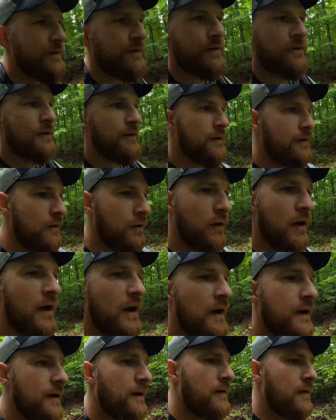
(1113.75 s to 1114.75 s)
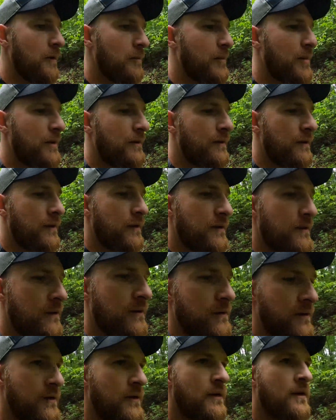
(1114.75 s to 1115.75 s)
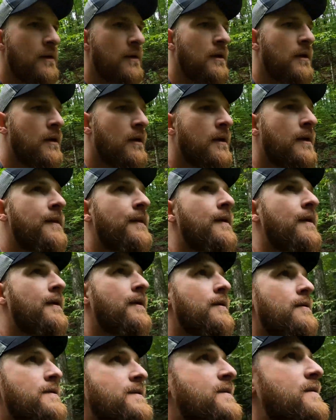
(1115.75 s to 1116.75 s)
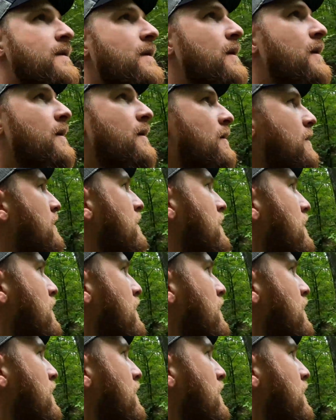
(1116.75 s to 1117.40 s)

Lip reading: deer are gonna go higher up in the hills there.